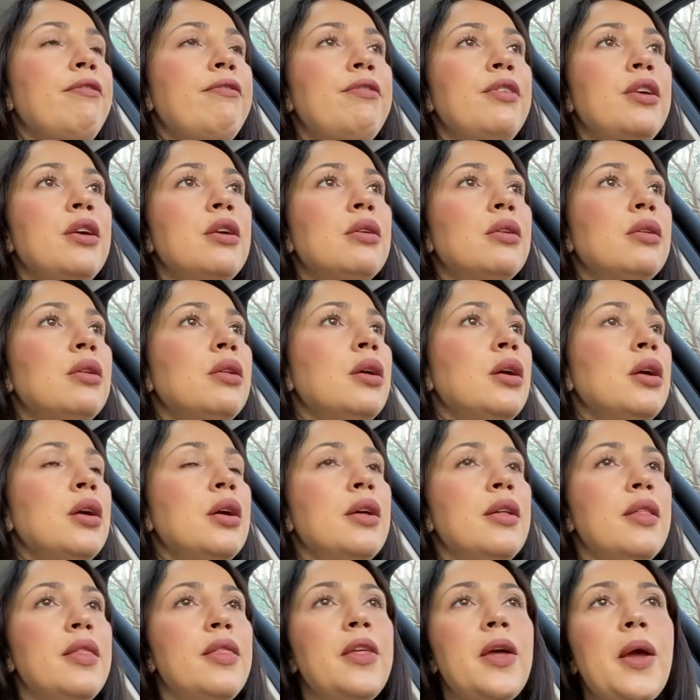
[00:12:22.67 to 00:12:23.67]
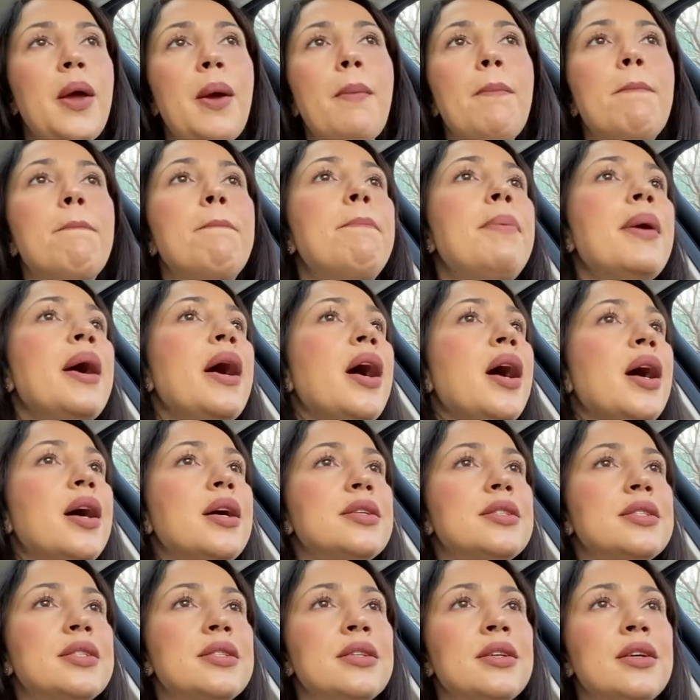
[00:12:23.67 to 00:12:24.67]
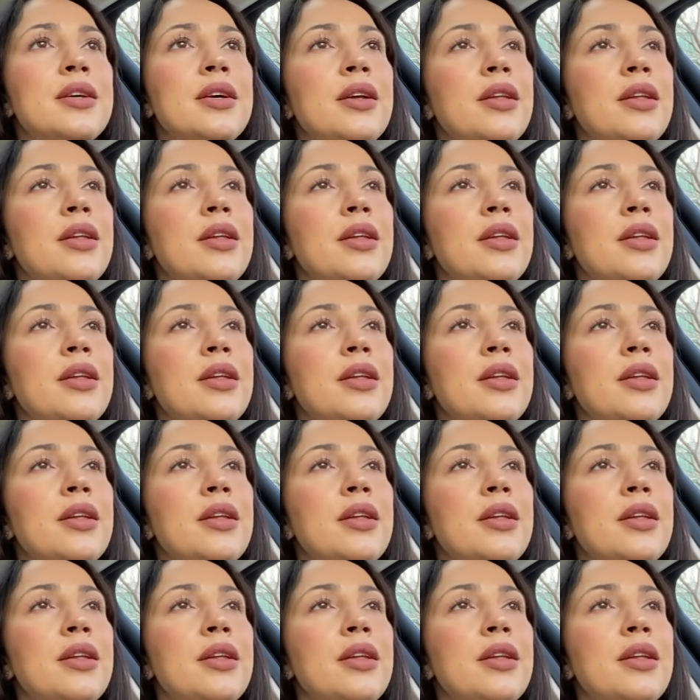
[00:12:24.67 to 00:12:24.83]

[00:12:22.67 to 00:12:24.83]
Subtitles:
feel their best.